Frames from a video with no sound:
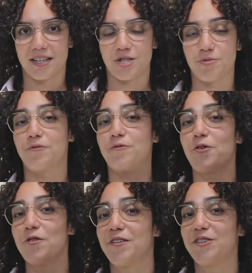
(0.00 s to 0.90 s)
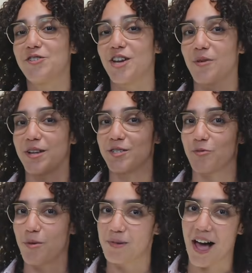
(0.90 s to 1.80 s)
So before Fin generates
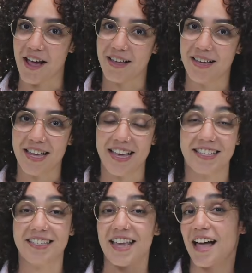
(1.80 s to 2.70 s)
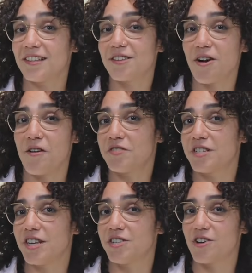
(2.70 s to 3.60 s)
a reply, it scans the
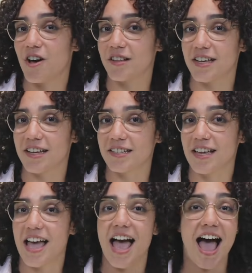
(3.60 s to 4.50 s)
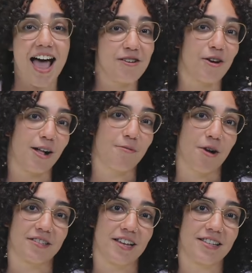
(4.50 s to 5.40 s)
conversation context and your help
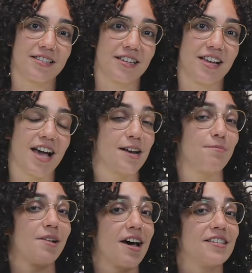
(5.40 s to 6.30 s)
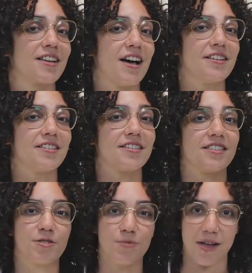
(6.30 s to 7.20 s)
content and applies guidance
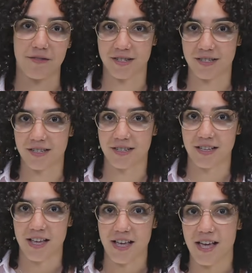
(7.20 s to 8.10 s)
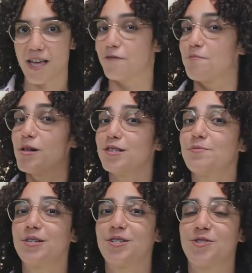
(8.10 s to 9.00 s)
that's relevant. If
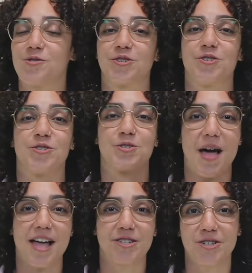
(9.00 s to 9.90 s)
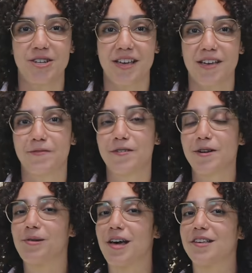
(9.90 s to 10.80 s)
multiple instructions match, Fin
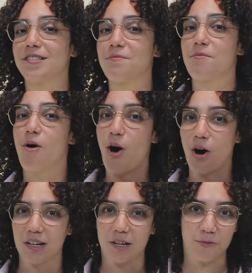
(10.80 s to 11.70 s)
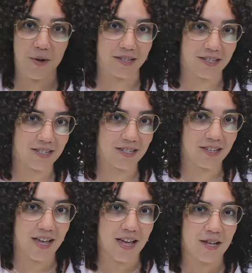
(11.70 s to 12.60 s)
applies them all at once.
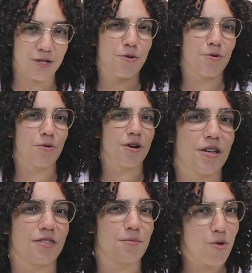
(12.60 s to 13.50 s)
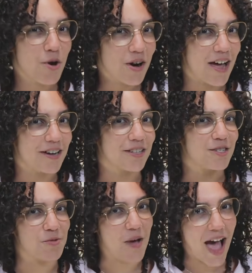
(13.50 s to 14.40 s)
So the more
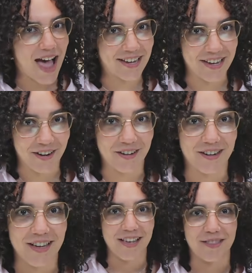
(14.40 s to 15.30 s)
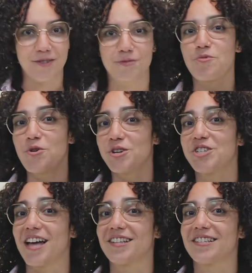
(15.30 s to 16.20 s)
guidance you add here, there's more
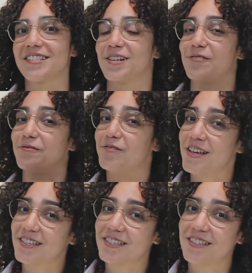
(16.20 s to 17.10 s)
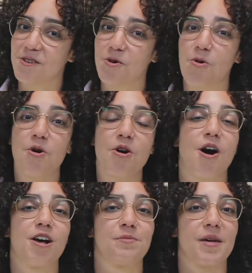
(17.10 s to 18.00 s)
chance they'll conflict or
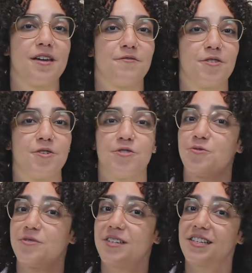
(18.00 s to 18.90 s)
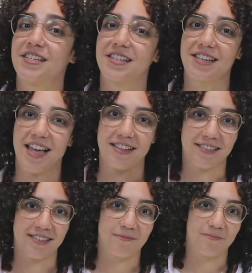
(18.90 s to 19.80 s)
cause behavior you didn't
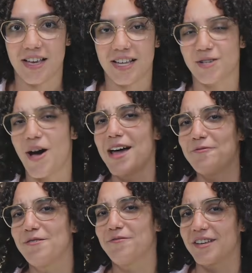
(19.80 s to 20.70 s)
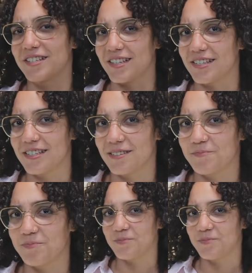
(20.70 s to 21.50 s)
intend. So, how do we fix this?